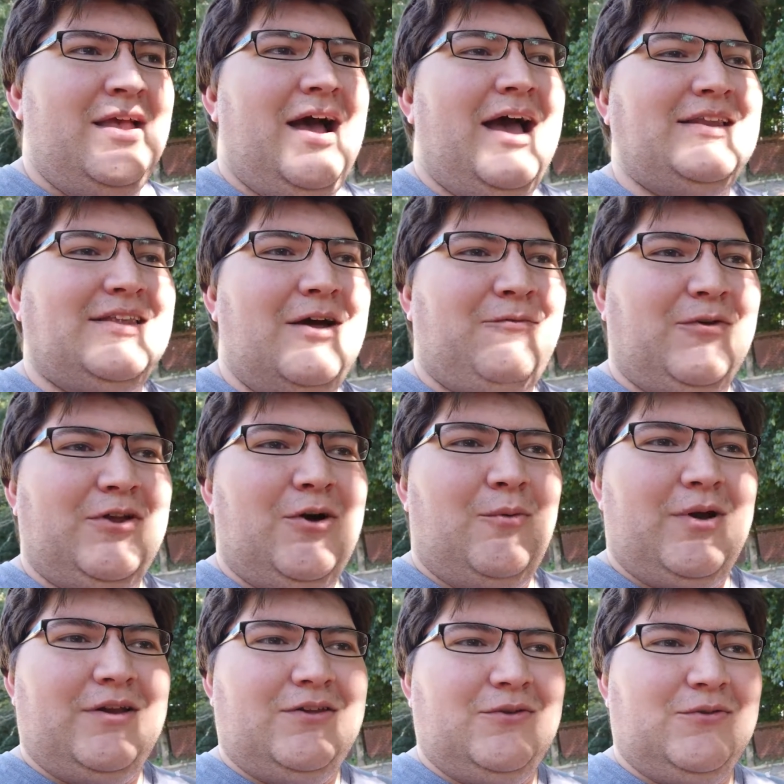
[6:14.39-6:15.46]
I definitely don't
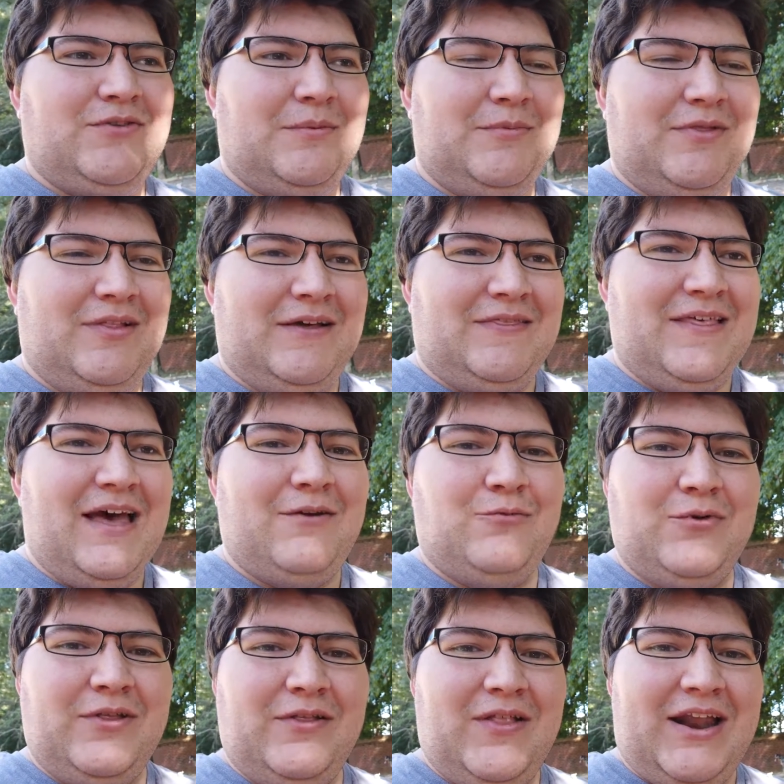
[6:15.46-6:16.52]
want to do something like that
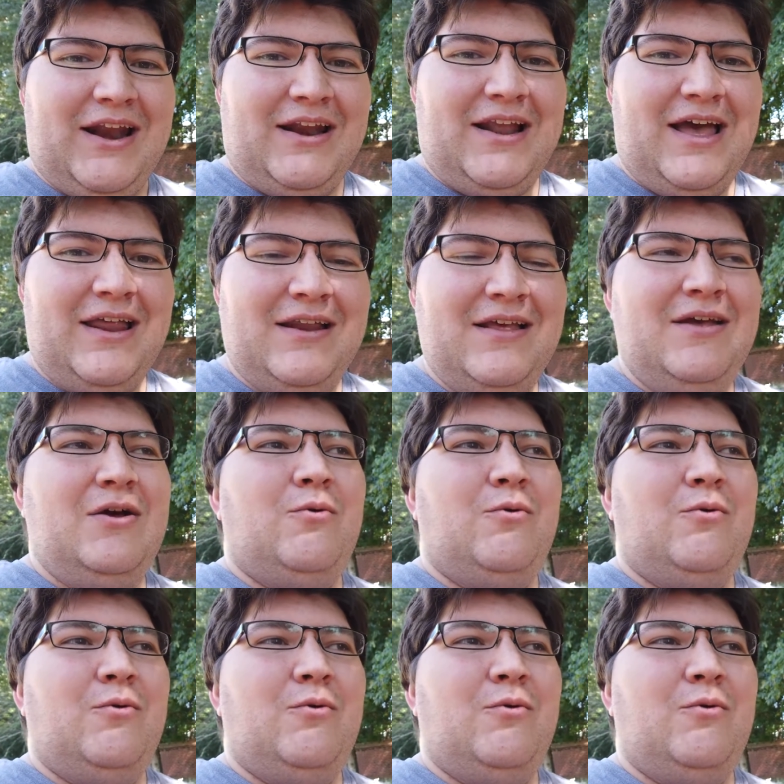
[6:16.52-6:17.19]
really late at night